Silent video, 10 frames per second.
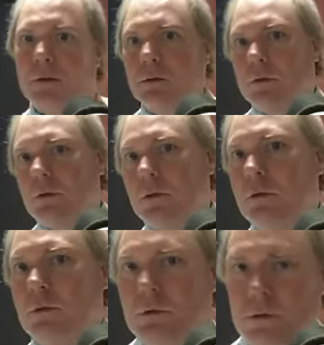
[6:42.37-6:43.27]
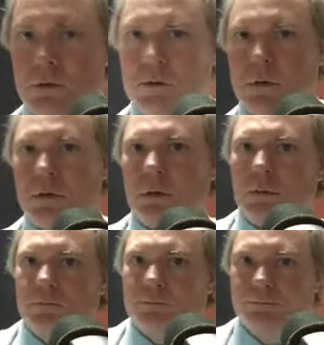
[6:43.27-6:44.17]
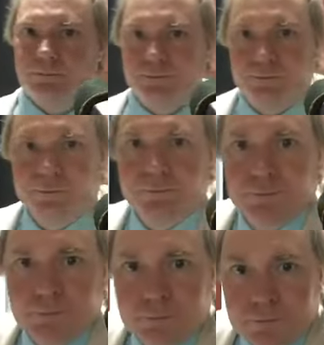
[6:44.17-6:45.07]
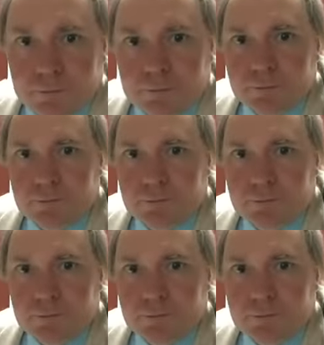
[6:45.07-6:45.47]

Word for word: NBC Sports Radio Tri Cities on Facebook.